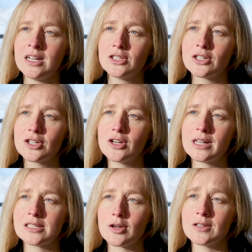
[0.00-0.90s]
So you can do
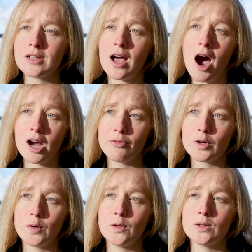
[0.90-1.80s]
this on
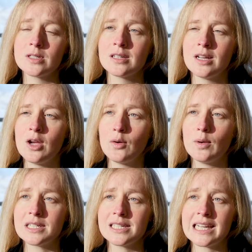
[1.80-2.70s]
iRecord,
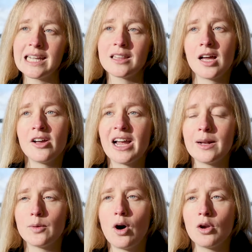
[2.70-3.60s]
which is either
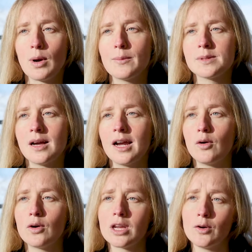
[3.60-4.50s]
available on website,
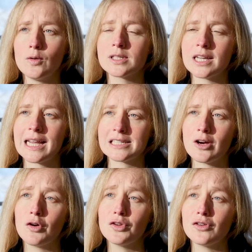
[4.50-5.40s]
or you can also get it
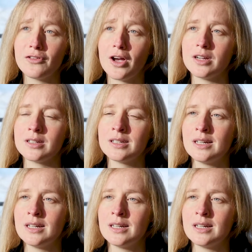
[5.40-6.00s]
on your phone.